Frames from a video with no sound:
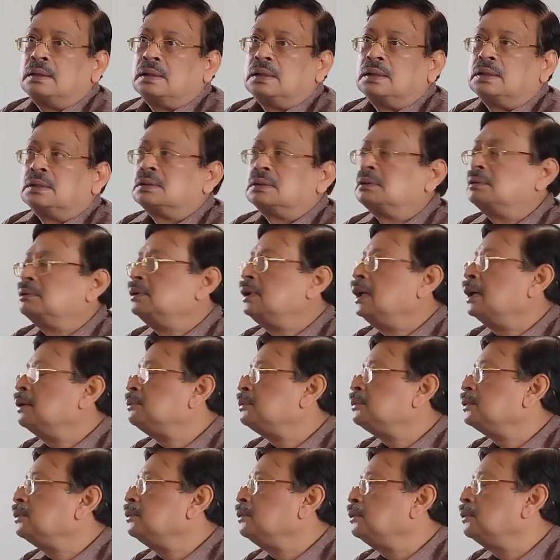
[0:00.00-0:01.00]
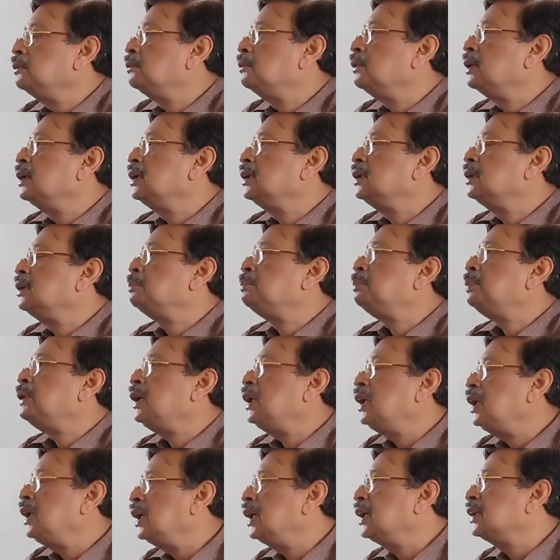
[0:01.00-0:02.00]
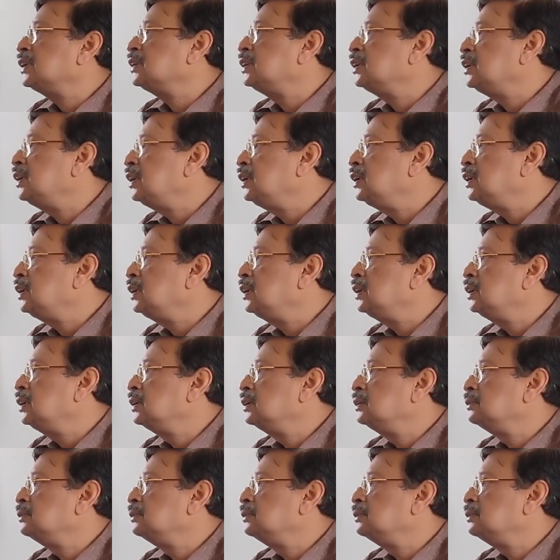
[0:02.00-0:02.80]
So we have to know what is the free acidity,